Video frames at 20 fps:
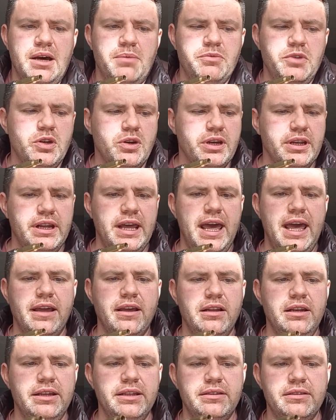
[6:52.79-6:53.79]
You can
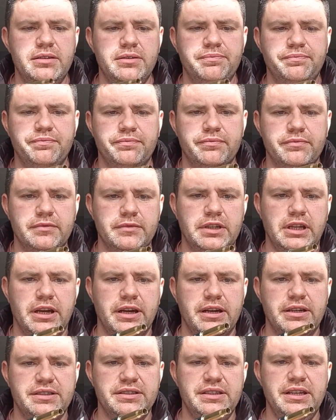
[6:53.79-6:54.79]
angle it,
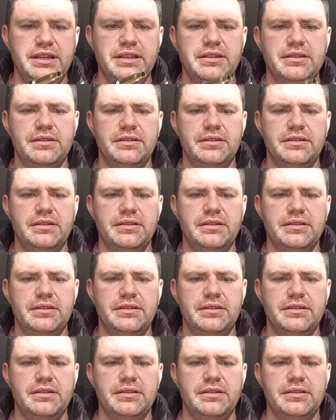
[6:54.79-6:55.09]
like I said,